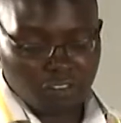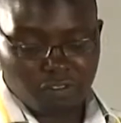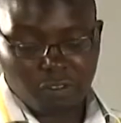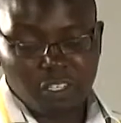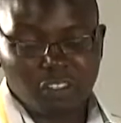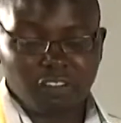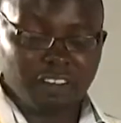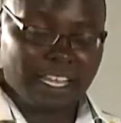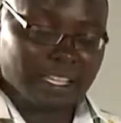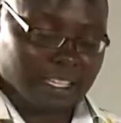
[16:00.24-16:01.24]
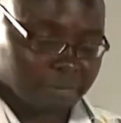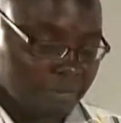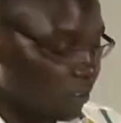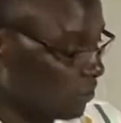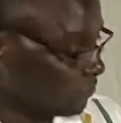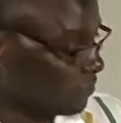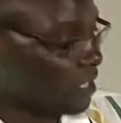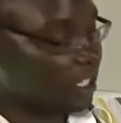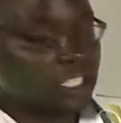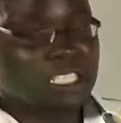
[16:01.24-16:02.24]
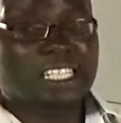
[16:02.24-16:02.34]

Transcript: of unit of length is